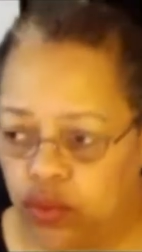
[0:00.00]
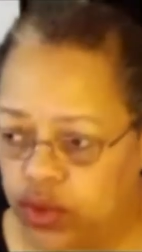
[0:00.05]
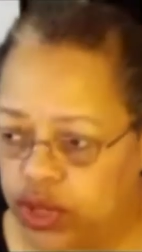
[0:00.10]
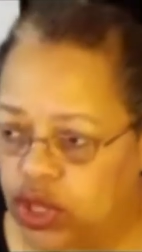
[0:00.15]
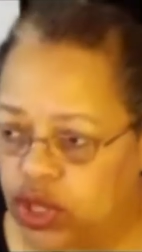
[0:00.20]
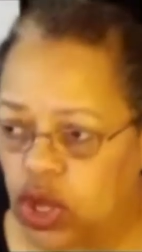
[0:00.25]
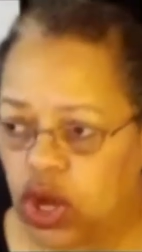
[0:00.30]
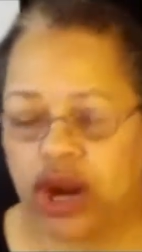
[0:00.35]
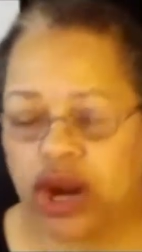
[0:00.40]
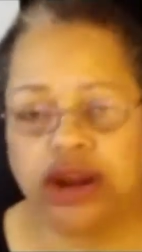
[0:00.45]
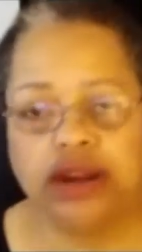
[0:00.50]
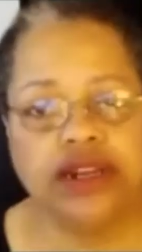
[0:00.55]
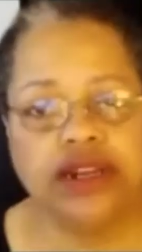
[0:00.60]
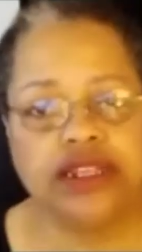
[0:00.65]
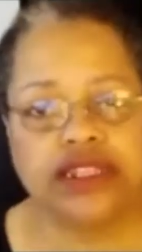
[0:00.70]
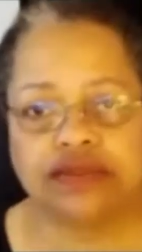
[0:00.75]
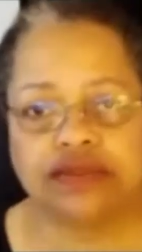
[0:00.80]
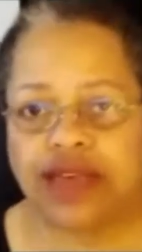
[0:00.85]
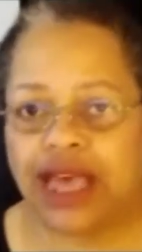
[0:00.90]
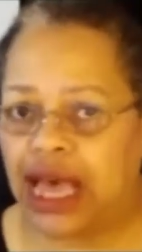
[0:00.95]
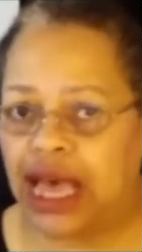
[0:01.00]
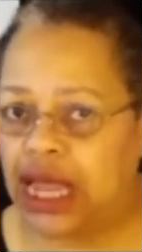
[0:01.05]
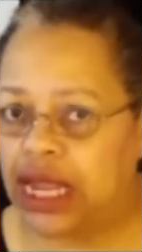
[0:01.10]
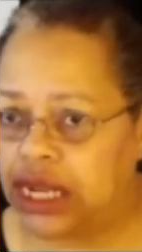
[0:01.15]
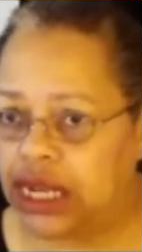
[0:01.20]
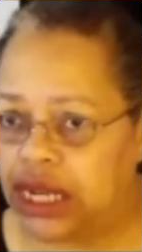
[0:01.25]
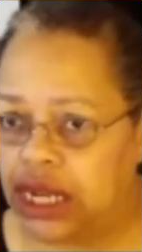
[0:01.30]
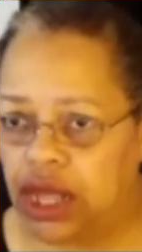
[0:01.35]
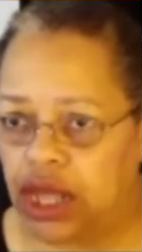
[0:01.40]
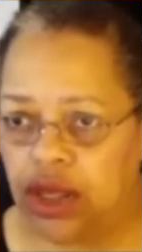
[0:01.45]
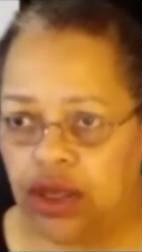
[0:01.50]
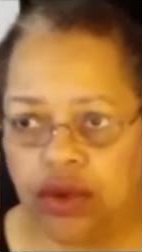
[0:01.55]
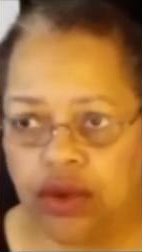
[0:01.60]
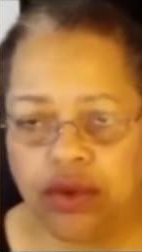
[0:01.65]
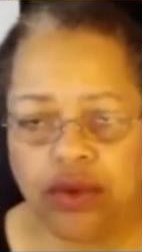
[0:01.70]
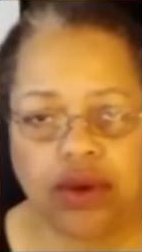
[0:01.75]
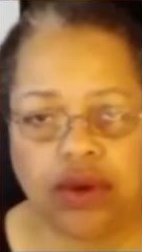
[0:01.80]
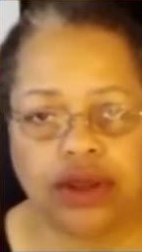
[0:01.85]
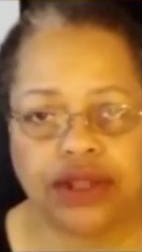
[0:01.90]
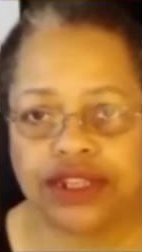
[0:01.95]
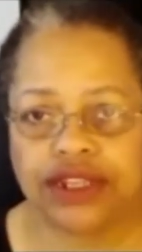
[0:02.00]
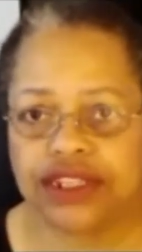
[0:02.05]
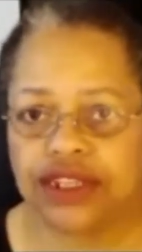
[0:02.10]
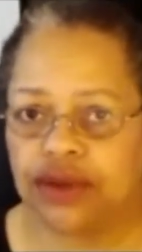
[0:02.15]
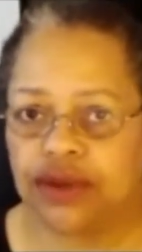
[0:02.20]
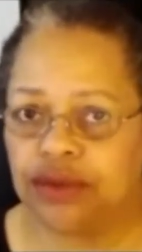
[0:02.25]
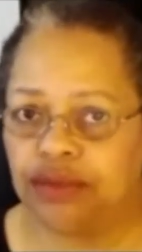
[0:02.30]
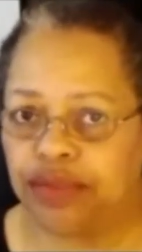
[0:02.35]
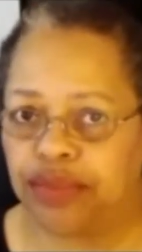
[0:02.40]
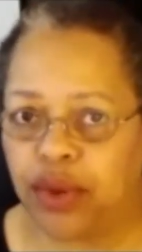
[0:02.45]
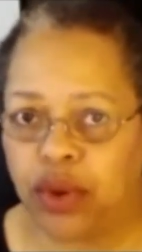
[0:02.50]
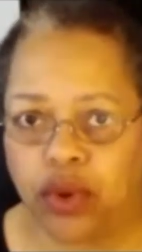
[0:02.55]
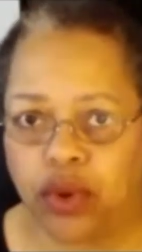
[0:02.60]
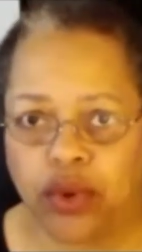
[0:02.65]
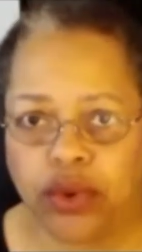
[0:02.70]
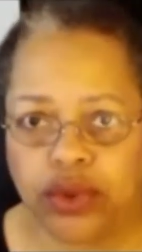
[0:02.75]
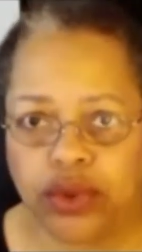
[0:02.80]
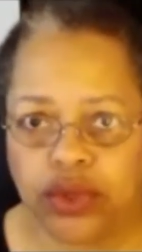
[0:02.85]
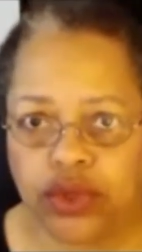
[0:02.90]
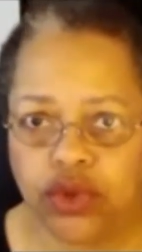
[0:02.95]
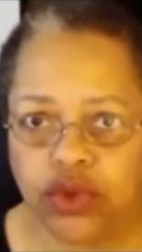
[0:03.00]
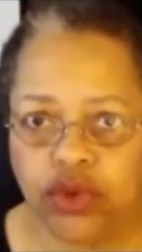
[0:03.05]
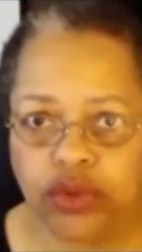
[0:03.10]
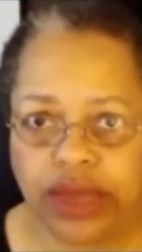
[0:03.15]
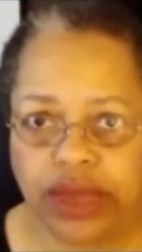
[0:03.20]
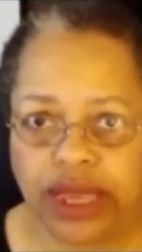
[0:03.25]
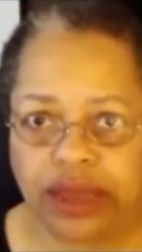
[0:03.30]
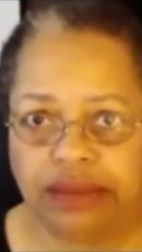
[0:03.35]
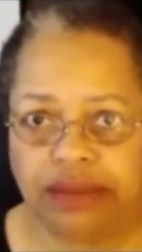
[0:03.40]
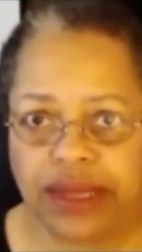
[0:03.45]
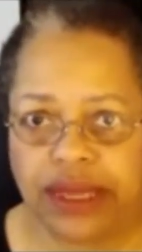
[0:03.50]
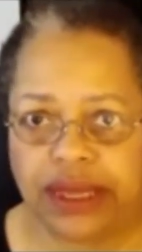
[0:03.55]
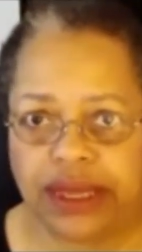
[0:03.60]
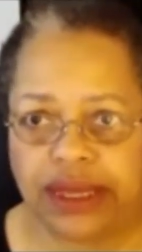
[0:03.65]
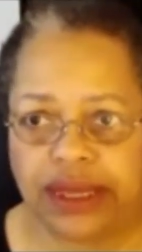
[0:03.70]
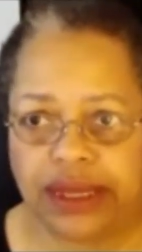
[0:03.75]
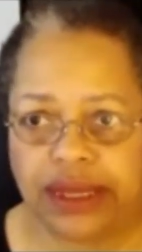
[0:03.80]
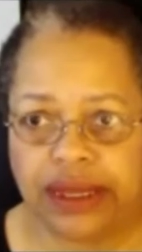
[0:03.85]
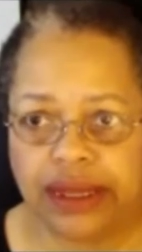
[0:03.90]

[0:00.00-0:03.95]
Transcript: regardless of how low on the totem pole you may be,